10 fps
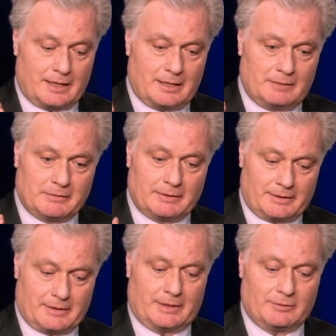a
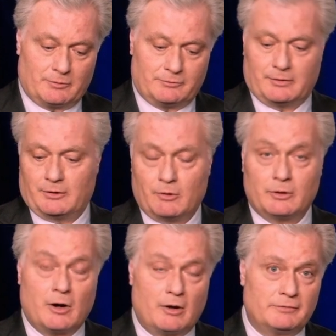
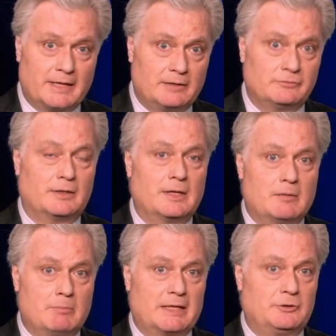longer half-life,
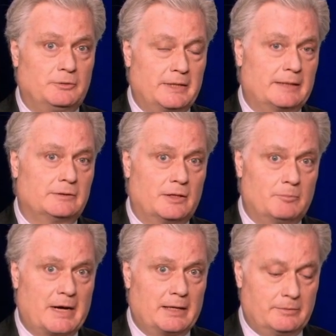but you get
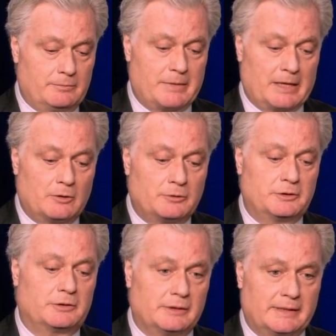a
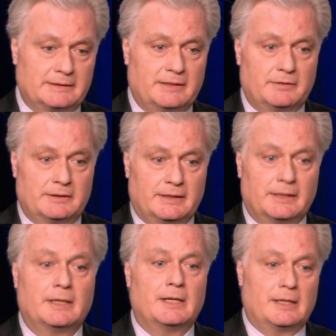biological
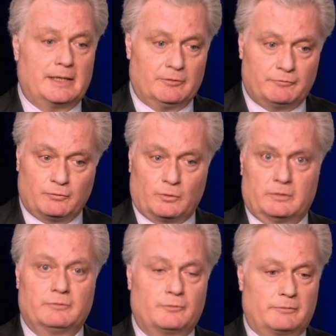activity in
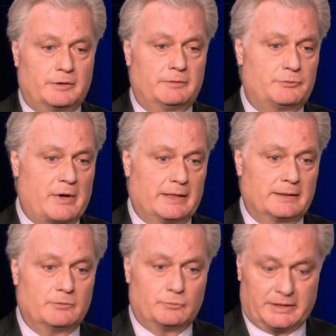full for the
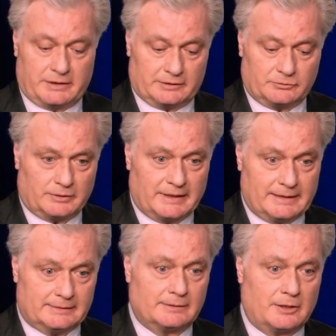drug, which is
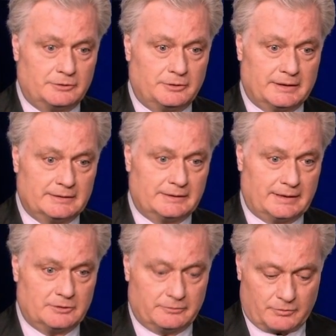released, as you can
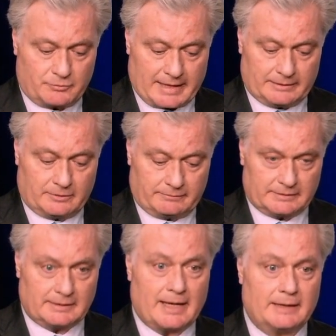see to the right on
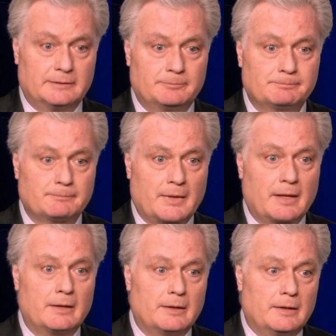the slide.
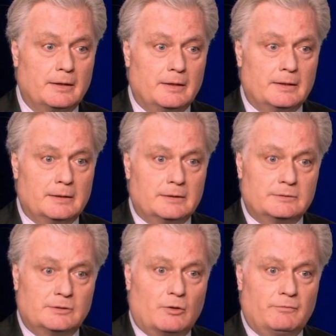
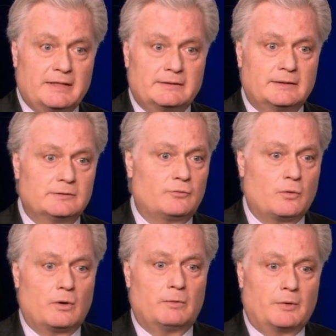So this is
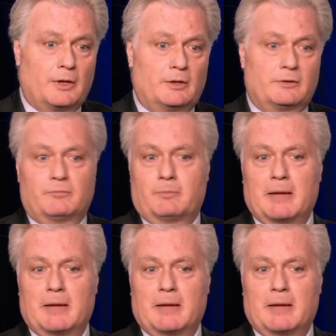for a lot of